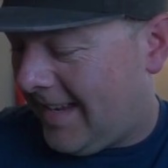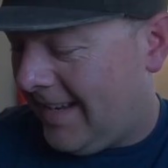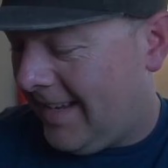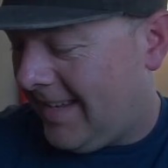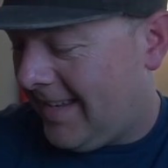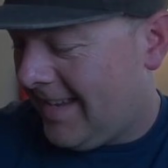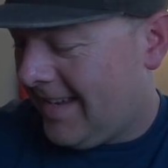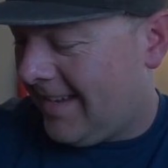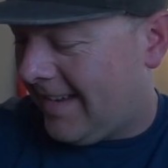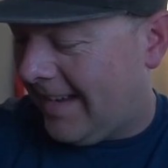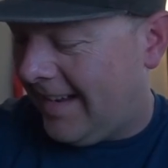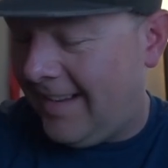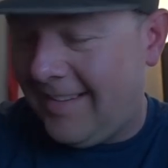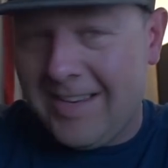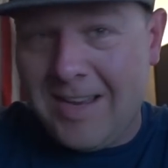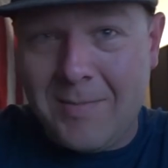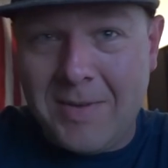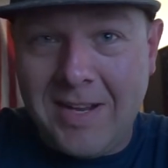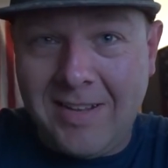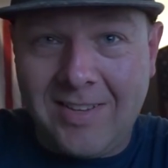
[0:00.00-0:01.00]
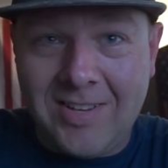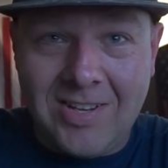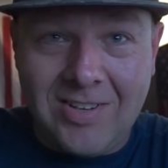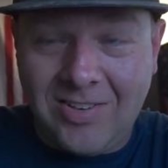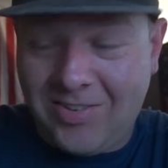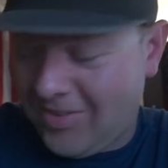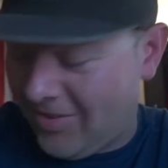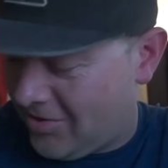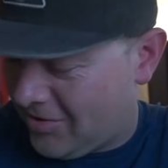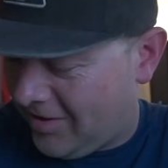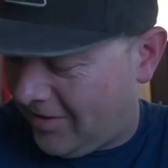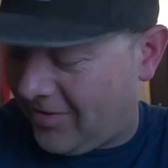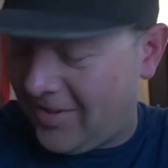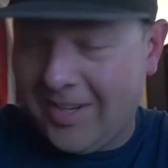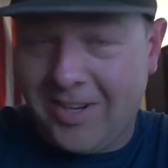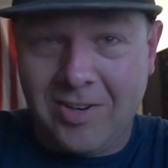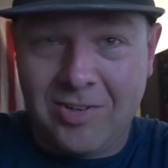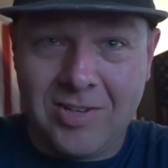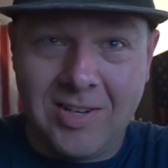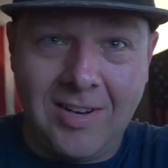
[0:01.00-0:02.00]
Any, anytime I touch the
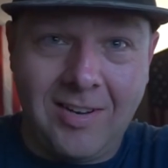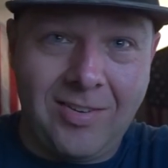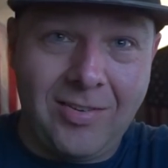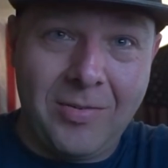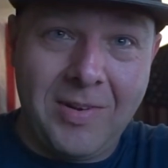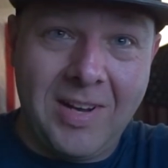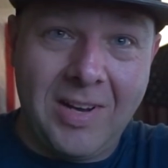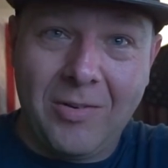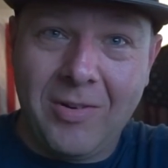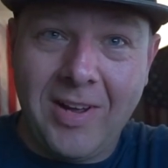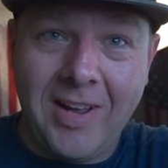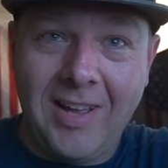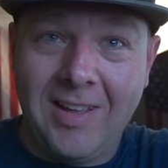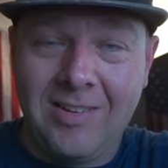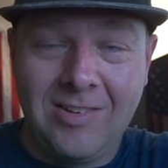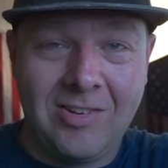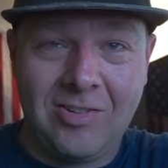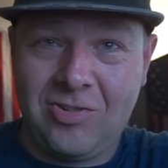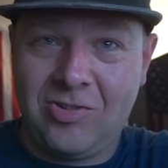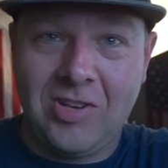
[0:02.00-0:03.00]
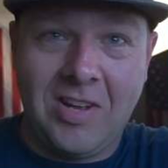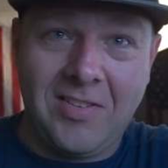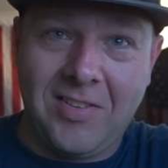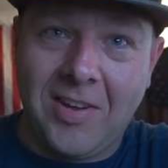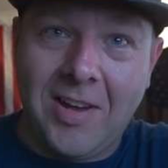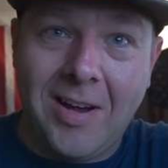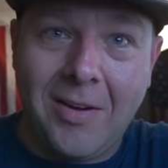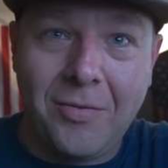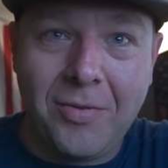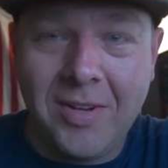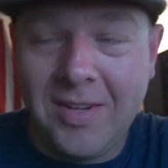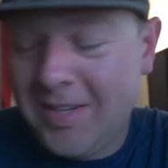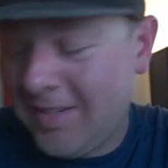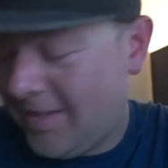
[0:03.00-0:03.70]
joystick or try to swing it away, it just shuts off.